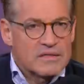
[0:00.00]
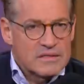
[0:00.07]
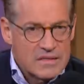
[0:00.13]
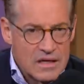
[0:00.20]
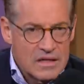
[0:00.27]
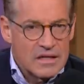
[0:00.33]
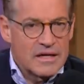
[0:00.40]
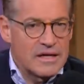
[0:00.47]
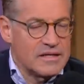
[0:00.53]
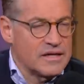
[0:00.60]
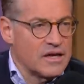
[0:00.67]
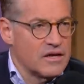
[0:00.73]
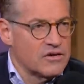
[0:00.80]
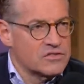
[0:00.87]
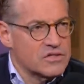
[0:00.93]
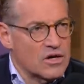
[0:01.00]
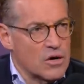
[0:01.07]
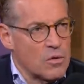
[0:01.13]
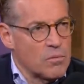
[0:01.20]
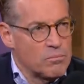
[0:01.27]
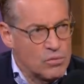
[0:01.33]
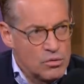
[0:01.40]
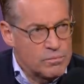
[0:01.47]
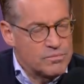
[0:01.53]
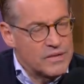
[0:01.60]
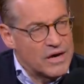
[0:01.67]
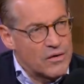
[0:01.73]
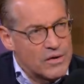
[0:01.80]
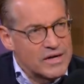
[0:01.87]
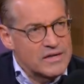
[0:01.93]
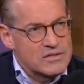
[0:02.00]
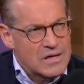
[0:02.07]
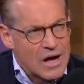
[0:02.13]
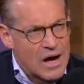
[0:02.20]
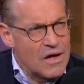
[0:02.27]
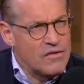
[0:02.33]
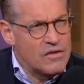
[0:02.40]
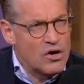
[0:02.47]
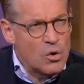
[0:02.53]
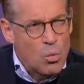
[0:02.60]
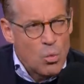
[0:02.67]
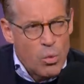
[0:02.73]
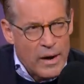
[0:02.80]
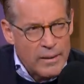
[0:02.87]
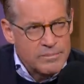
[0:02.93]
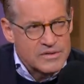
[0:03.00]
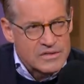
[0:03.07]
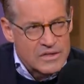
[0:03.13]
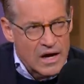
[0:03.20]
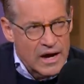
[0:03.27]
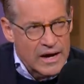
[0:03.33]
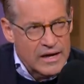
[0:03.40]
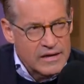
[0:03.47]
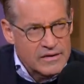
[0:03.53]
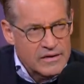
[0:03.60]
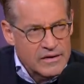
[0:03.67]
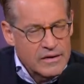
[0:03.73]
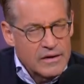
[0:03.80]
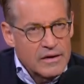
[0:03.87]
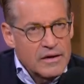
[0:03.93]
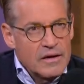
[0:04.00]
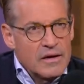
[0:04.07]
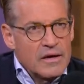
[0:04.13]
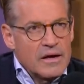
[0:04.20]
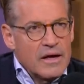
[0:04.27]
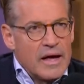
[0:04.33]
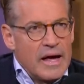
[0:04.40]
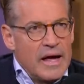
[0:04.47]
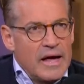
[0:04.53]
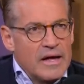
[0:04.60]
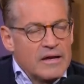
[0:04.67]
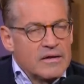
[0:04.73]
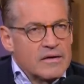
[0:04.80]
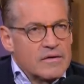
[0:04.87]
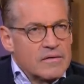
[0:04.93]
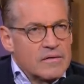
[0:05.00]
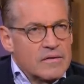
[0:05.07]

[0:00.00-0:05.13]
but suddenly 10 years ago, boop, there it is on their website. And